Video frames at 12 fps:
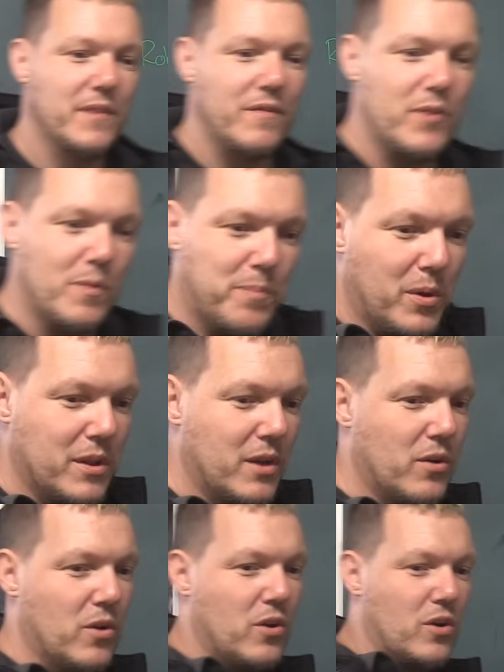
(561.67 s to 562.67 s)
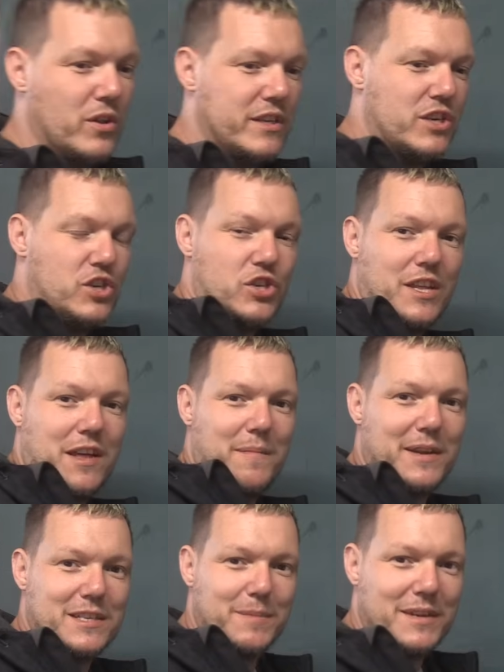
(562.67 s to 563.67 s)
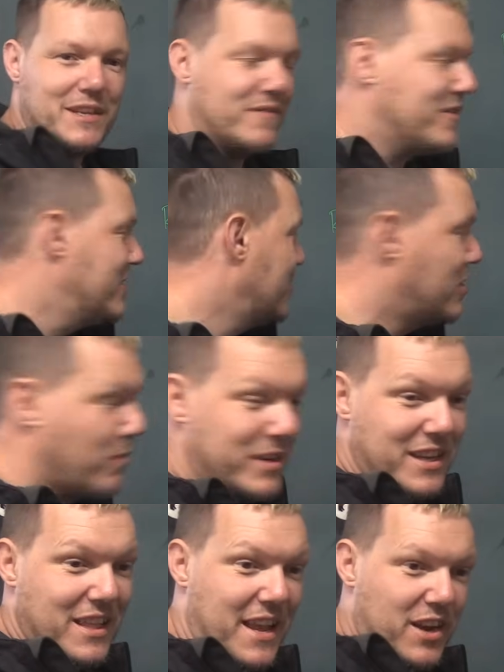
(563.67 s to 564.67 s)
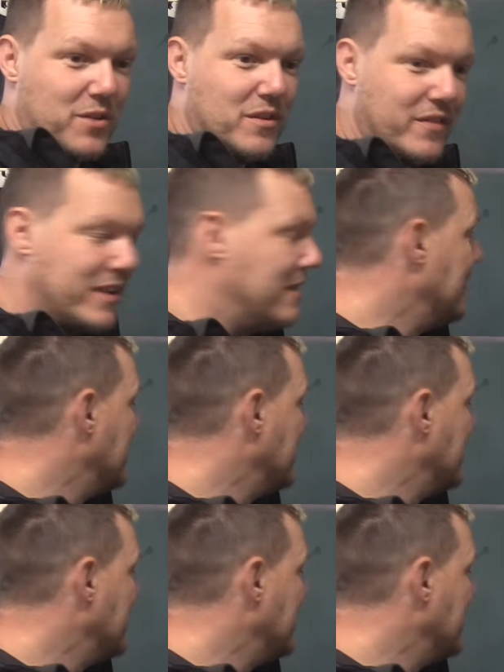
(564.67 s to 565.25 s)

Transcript: If you pull it, holy shit, that makes a big difference. So when you let go of it.